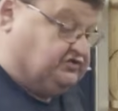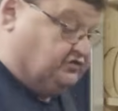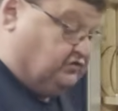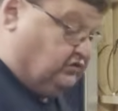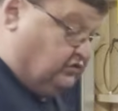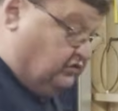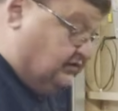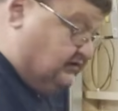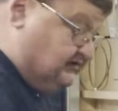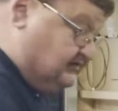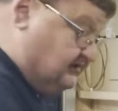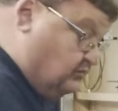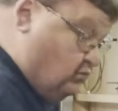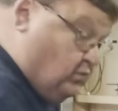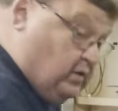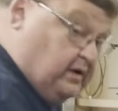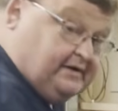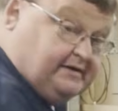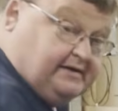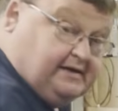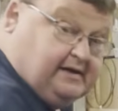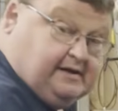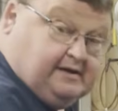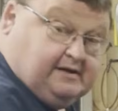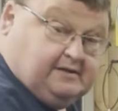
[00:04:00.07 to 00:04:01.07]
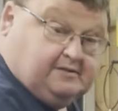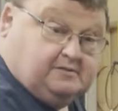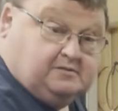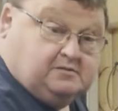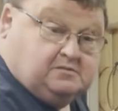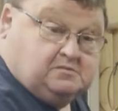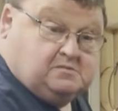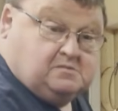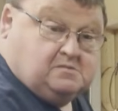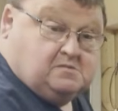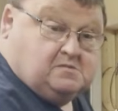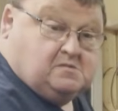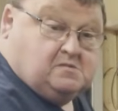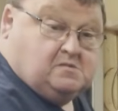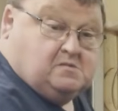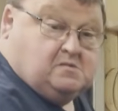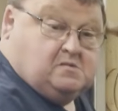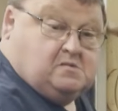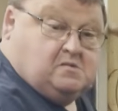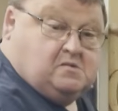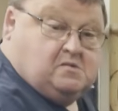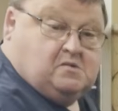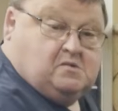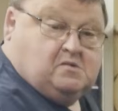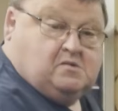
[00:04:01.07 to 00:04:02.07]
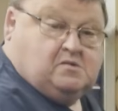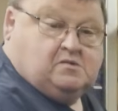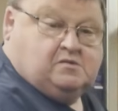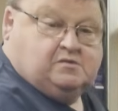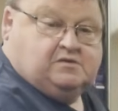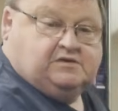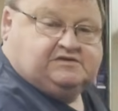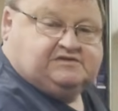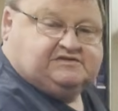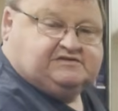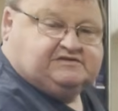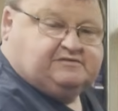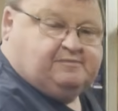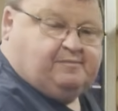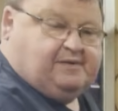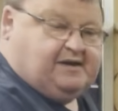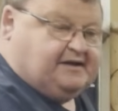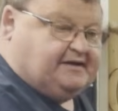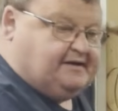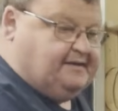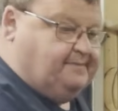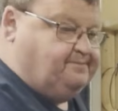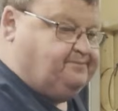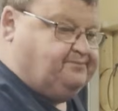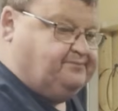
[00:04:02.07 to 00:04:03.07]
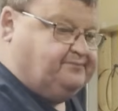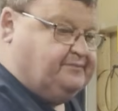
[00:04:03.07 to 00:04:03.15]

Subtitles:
all this in one go, which is a bugger.